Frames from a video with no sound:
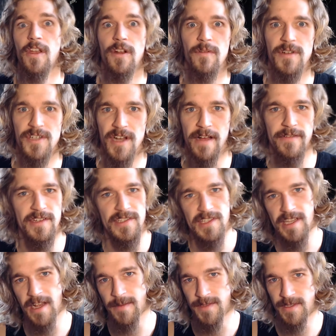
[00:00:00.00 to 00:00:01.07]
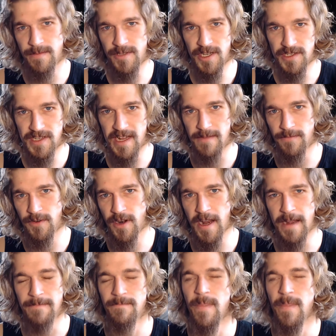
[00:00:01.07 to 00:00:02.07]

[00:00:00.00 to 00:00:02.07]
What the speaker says: which obviously helps them chase down prey.